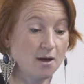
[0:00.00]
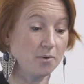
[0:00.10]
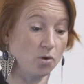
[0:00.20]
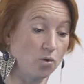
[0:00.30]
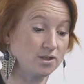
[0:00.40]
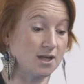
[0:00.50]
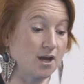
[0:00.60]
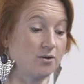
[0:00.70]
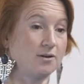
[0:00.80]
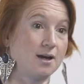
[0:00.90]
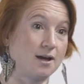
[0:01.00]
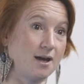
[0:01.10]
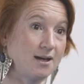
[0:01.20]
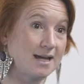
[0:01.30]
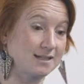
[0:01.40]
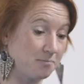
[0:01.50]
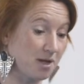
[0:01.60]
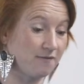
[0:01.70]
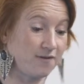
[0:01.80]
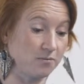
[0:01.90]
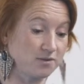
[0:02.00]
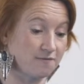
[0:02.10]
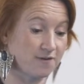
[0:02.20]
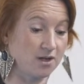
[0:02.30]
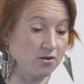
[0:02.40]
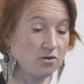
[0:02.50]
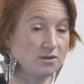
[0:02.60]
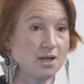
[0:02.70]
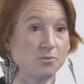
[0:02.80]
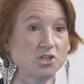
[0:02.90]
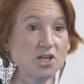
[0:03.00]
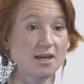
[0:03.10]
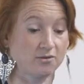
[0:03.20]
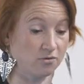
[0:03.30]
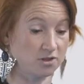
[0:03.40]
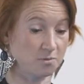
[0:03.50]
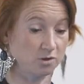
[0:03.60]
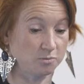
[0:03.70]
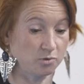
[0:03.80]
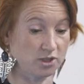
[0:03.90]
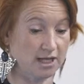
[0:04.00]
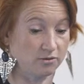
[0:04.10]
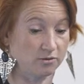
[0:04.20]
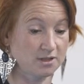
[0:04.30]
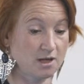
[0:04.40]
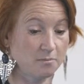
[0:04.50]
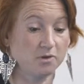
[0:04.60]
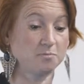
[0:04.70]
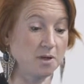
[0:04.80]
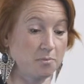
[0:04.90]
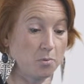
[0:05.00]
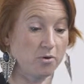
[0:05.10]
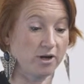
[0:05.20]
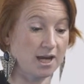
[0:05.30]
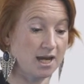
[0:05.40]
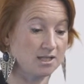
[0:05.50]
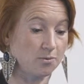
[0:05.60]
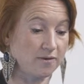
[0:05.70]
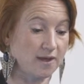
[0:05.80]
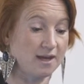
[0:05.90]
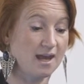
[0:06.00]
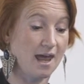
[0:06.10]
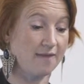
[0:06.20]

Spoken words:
But also, an added benefit was the video content was shared across multiple channels because people were engaging with it,